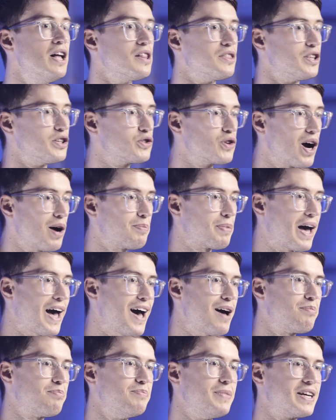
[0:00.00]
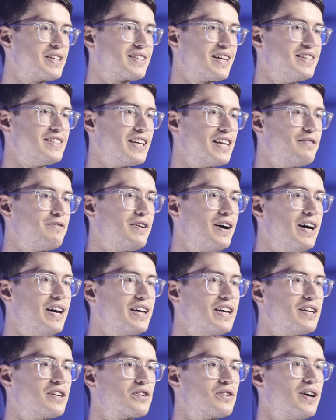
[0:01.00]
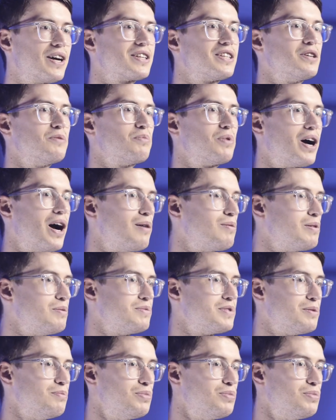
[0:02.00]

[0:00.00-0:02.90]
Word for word: The Drop app makes identifying and correcting problems a